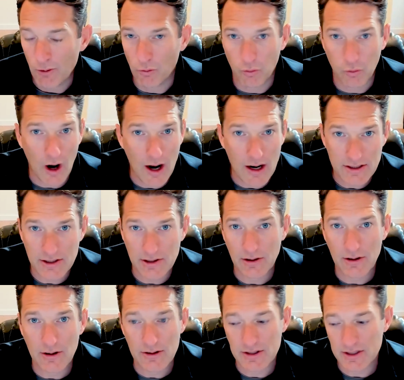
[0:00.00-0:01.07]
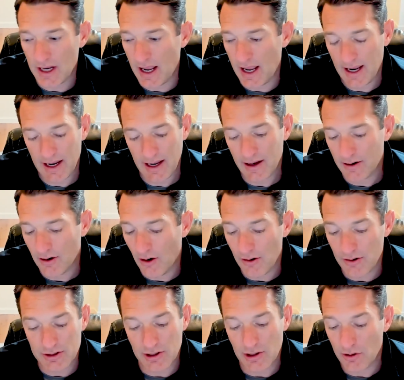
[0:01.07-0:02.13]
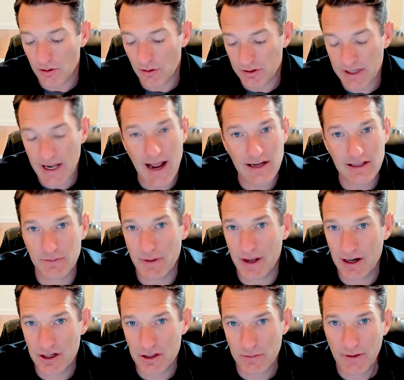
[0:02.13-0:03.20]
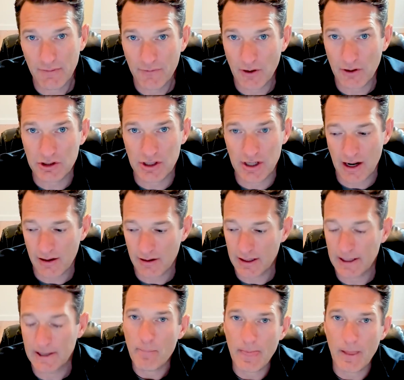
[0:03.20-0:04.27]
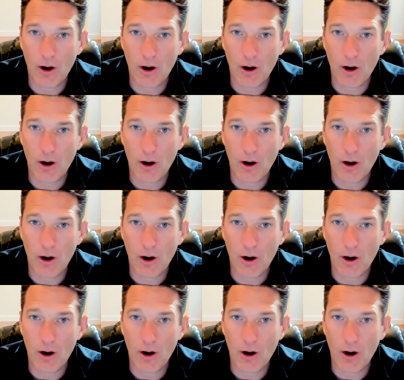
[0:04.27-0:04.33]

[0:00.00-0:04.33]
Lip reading: rosters, and also task management functionality,